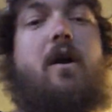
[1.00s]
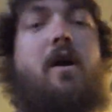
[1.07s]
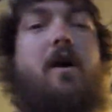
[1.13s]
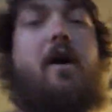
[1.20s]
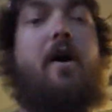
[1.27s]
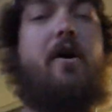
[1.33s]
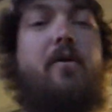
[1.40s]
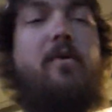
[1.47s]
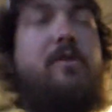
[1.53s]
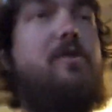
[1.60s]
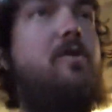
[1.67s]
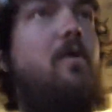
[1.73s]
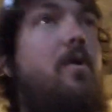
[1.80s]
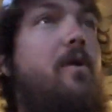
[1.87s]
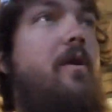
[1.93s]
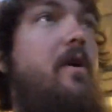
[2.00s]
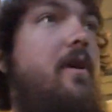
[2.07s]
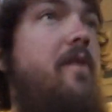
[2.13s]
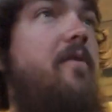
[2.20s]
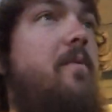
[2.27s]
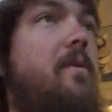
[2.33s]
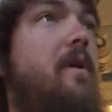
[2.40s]
Hey, what's going on,
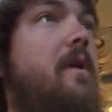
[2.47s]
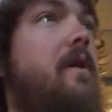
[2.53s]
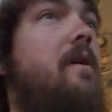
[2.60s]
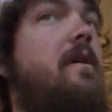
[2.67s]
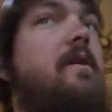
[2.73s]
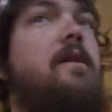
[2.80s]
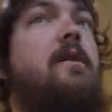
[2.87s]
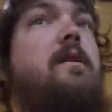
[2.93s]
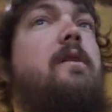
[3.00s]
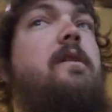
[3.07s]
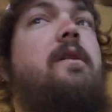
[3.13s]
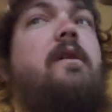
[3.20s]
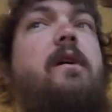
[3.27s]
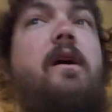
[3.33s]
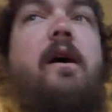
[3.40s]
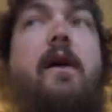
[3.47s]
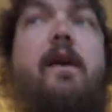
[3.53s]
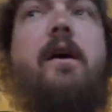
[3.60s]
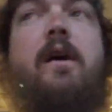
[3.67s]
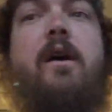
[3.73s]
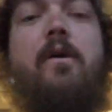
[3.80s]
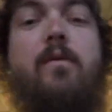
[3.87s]
everybody?
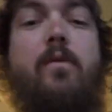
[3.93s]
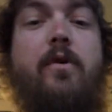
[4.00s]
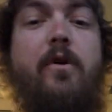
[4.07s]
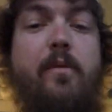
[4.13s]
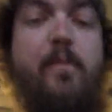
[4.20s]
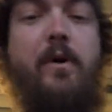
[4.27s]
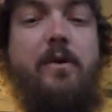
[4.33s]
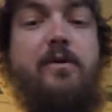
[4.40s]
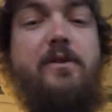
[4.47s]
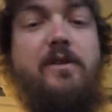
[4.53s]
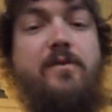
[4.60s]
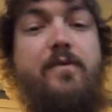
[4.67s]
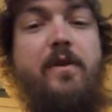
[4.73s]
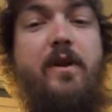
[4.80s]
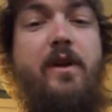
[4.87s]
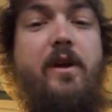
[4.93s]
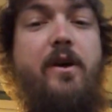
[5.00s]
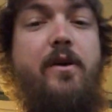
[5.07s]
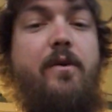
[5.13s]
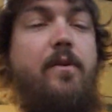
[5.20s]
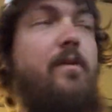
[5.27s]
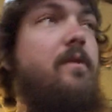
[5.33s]
I wanted to post this
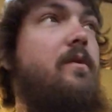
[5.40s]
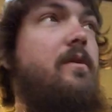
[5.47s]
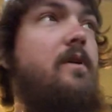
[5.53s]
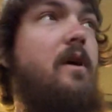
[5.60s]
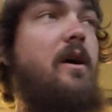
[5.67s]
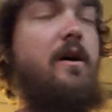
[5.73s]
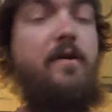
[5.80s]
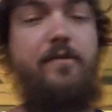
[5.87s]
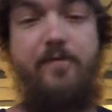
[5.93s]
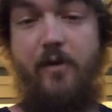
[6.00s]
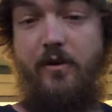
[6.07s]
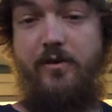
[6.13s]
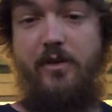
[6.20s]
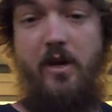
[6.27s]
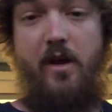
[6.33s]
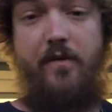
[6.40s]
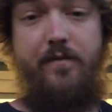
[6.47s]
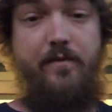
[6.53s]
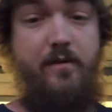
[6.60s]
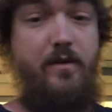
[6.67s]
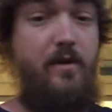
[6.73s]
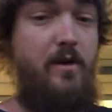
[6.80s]
video. First off,
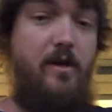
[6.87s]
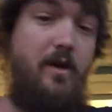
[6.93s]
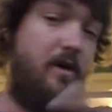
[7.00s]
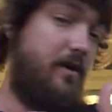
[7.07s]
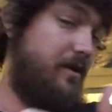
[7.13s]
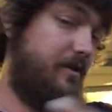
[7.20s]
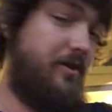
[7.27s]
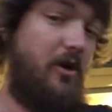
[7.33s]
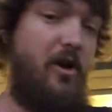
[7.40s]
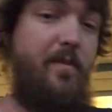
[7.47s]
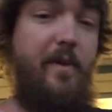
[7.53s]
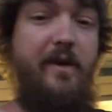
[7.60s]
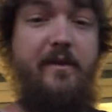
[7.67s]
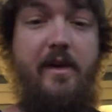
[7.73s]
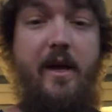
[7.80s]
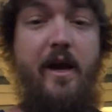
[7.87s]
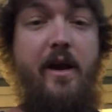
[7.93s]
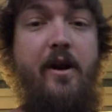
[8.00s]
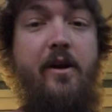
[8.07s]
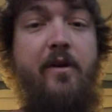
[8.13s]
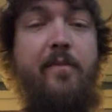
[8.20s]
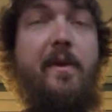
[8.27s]
sorry about the
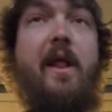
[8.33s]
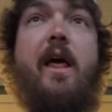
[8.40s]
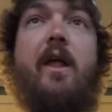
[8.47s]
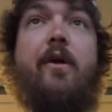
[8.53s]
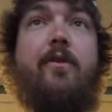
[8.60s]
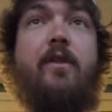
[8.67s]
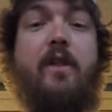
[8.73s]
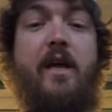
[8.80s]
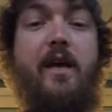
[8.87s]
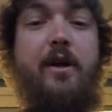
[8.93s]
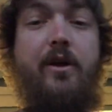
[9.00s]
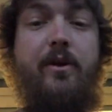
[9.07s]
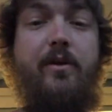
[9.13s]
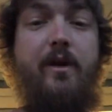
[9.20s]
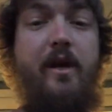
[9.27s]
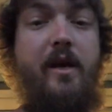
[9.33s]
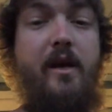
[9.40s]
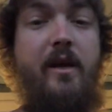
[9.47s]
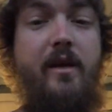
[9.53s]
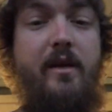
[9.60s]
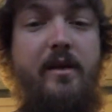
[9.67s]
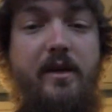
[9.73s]
hair. Been out on the lake all
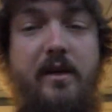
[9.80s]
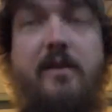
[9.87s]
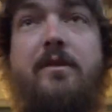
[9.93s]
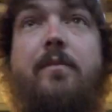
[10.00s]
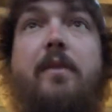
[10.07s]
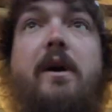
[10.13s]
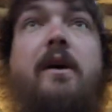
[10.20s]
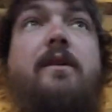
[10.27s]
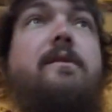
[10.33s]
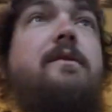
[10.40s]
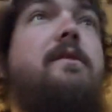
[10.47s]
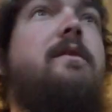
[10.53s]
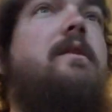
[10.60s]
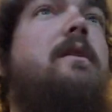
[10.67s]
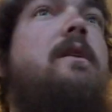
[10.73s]
day. It's a mess.